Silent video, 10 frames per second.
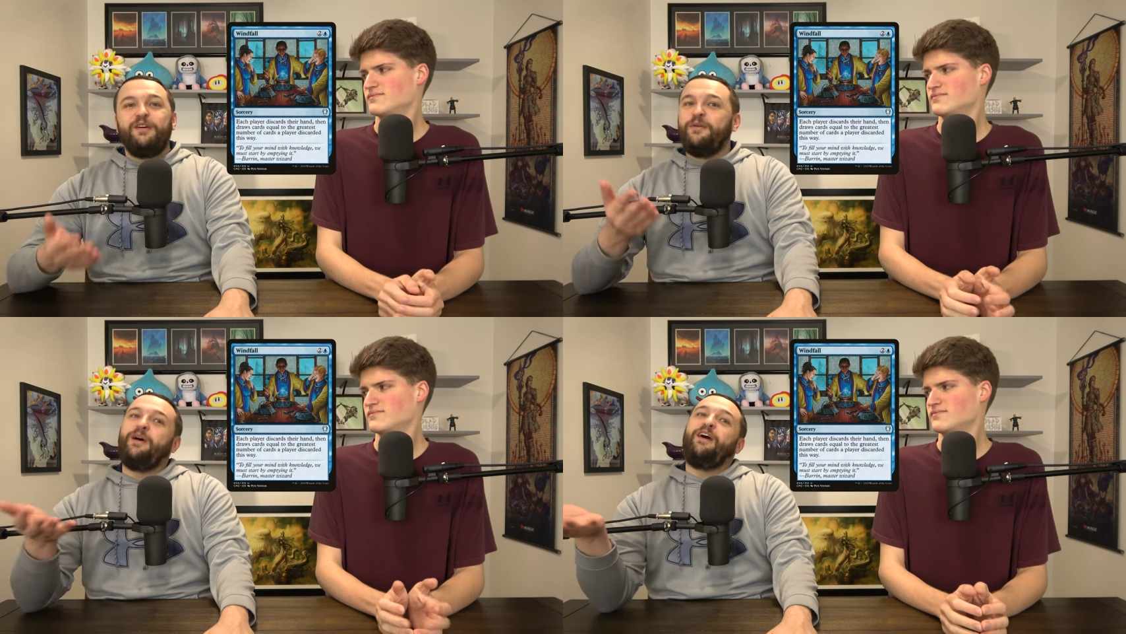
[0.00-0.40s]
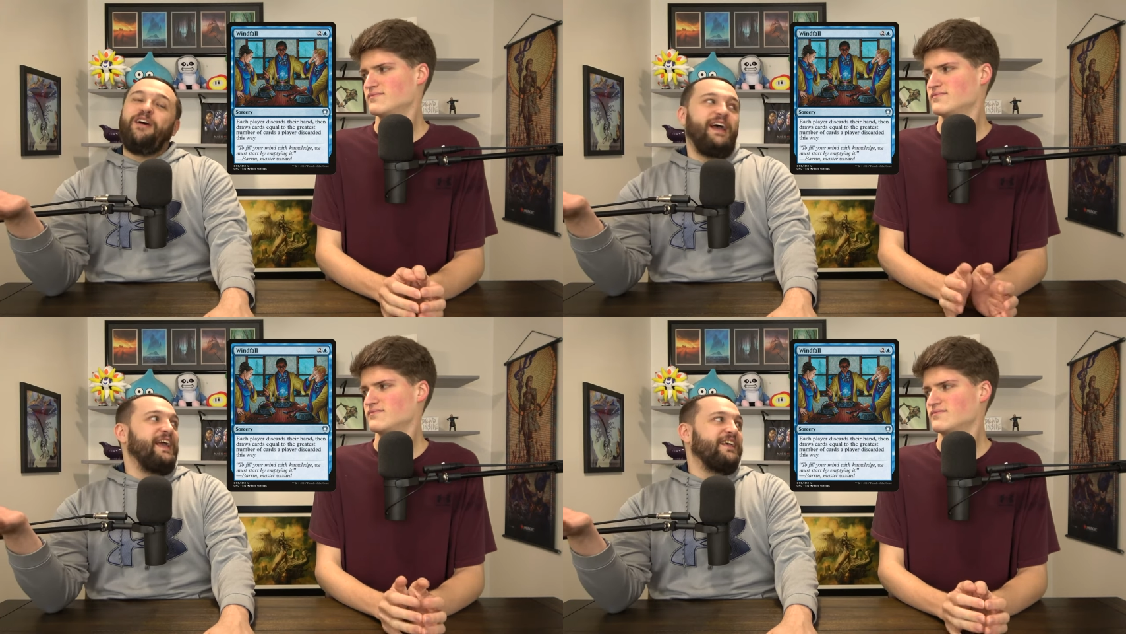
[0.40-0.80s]
Speaker 1: wow,
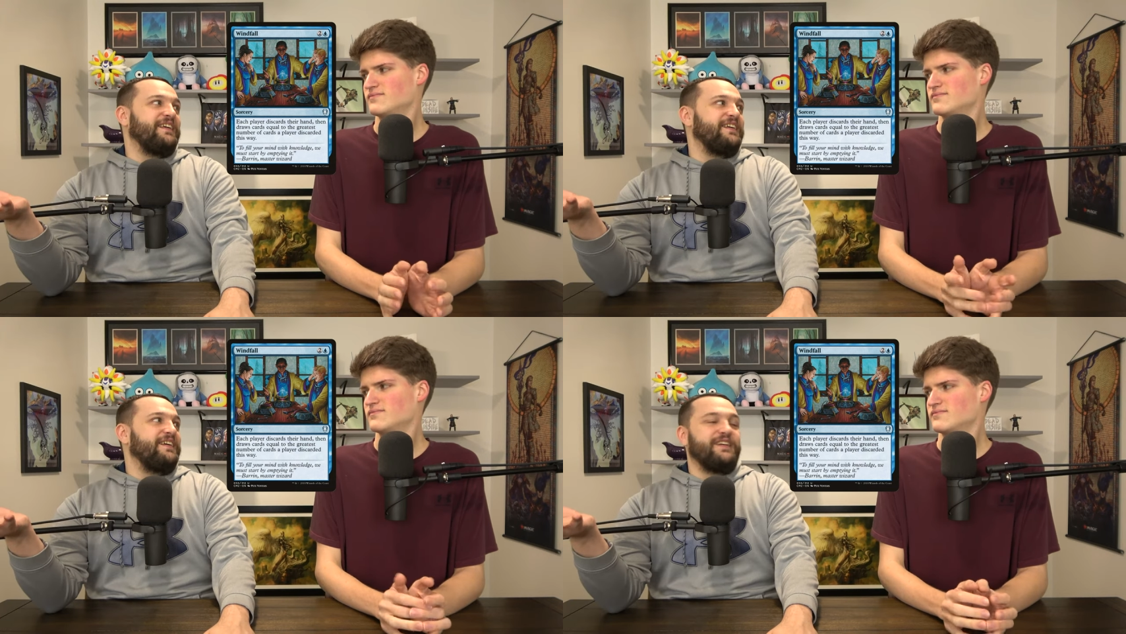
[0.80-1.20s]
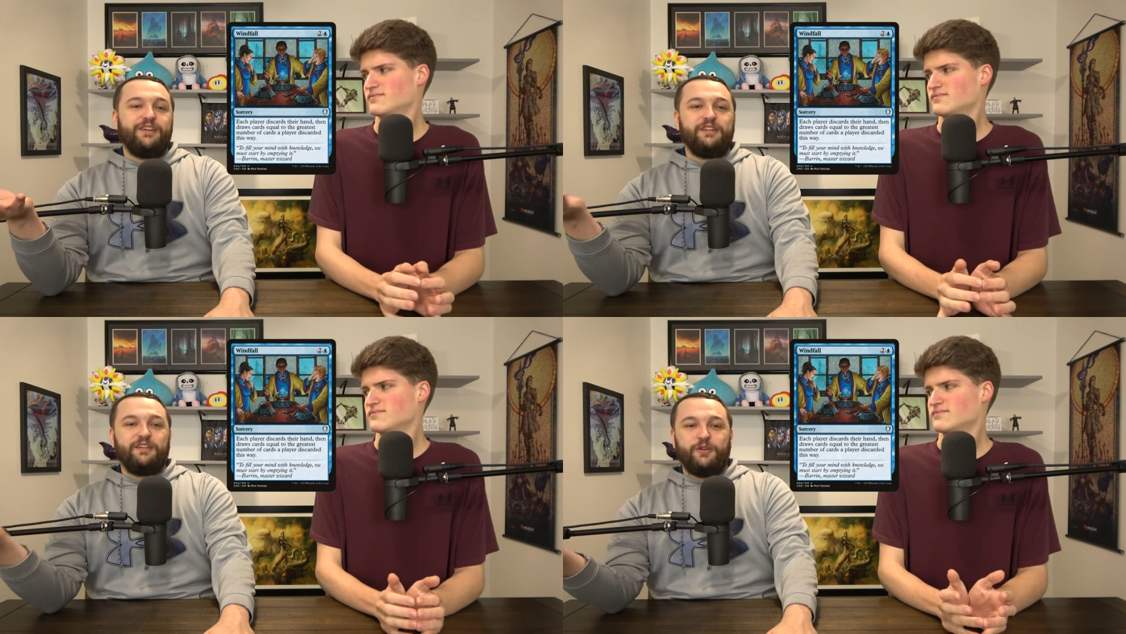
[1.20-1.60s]
hey,
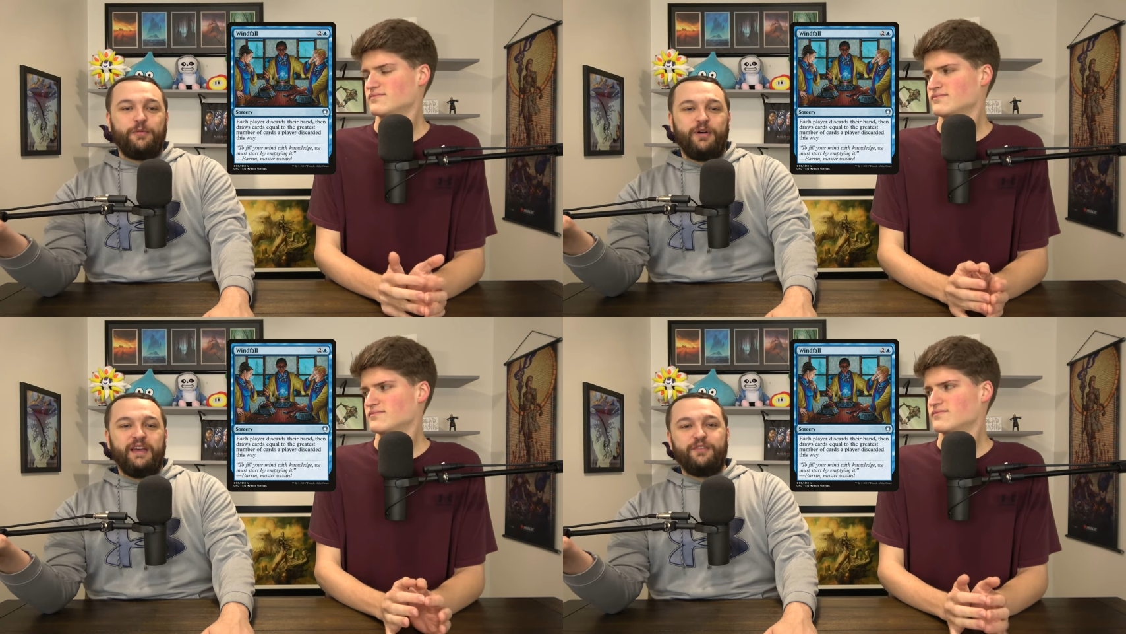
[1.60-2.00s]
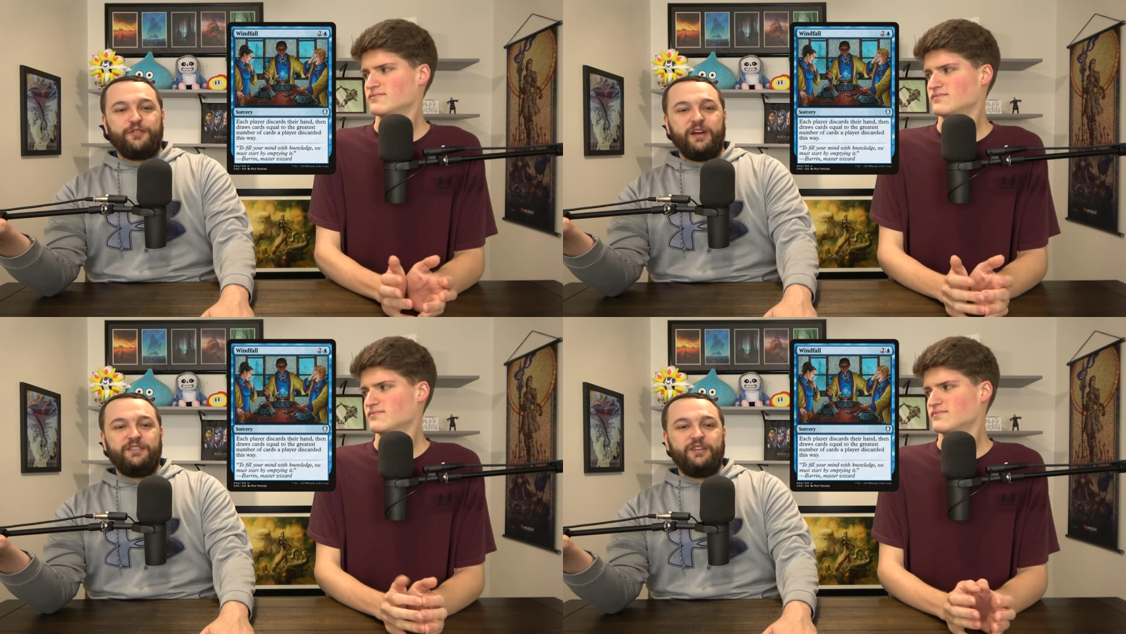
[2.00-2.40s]
you're you're playing
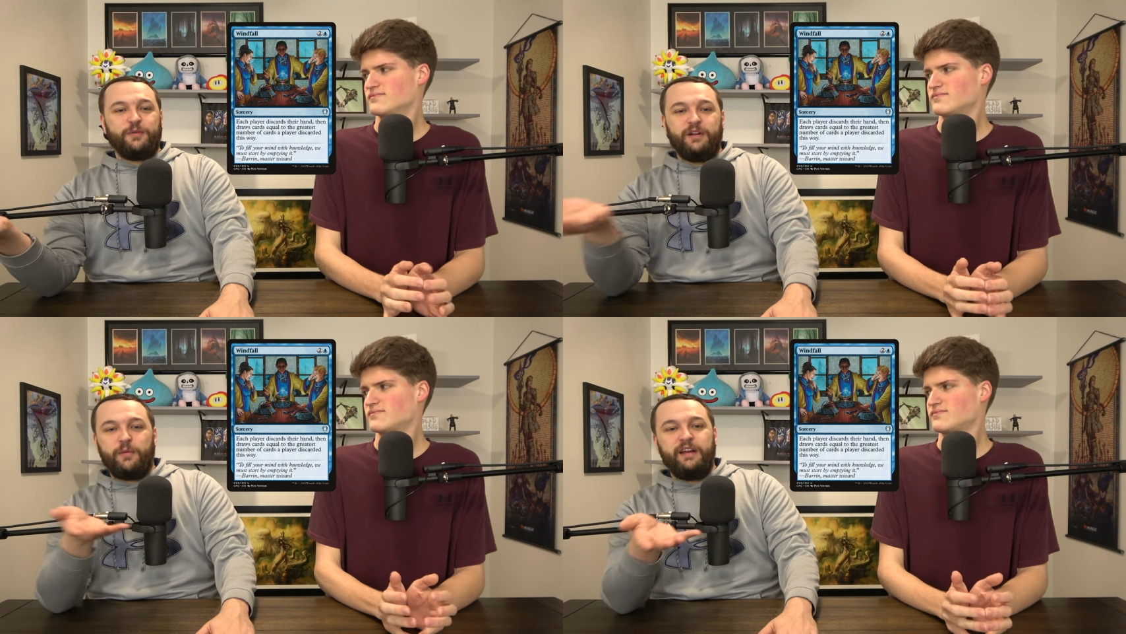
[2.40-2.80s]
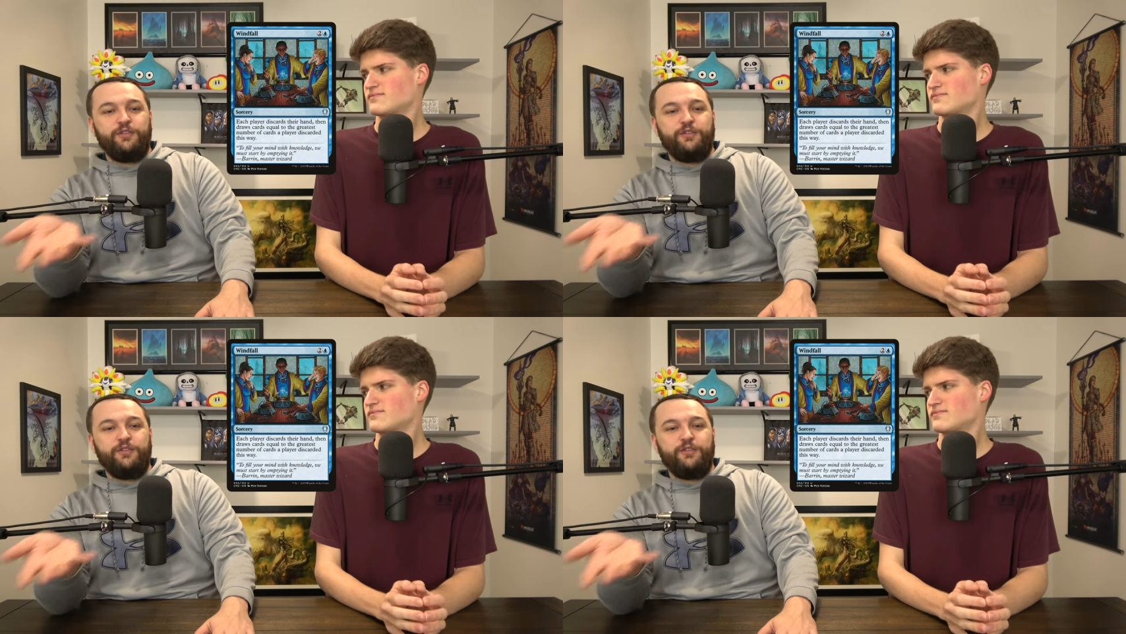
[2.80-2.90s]
Phyrexian Arena. Why